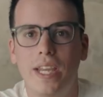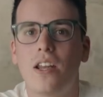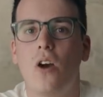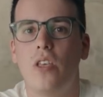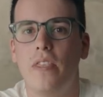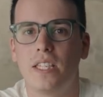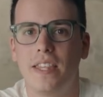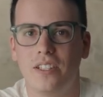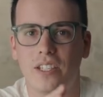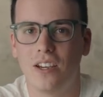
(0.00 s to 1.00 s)
We know that this
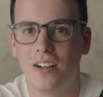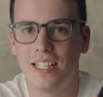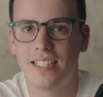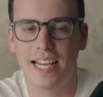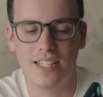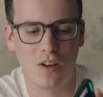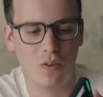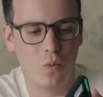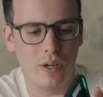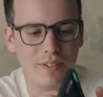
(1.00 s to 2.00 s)
thing securely stays
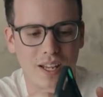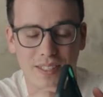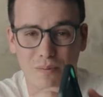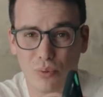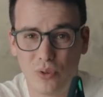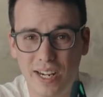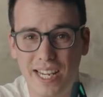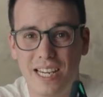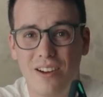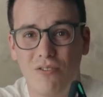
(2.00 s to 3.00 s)
on. We've done some
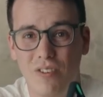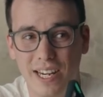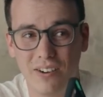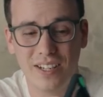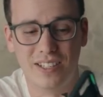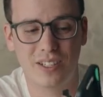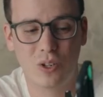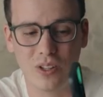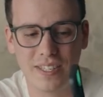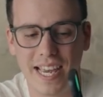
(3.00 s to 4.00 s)
pretty rigorous
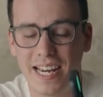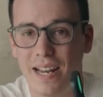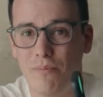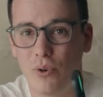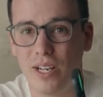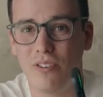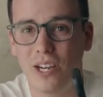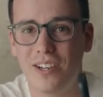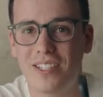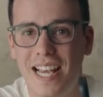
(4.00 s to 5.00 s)
content and pretty rigorous